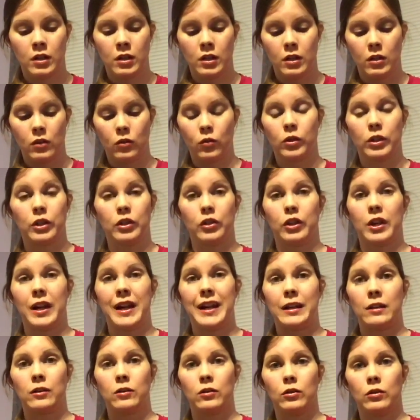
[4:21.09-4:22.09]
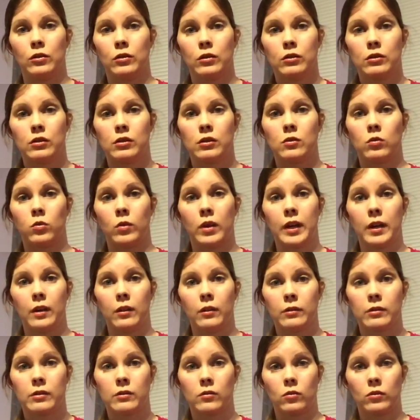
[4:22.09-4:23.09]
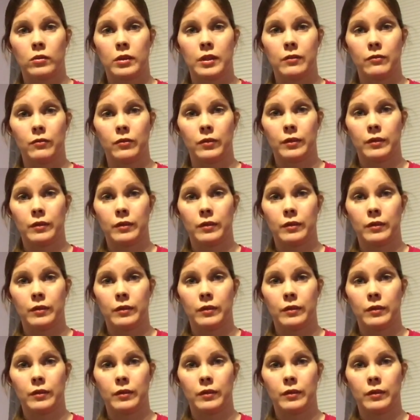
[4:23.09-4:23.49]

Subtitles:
or your ankle swells and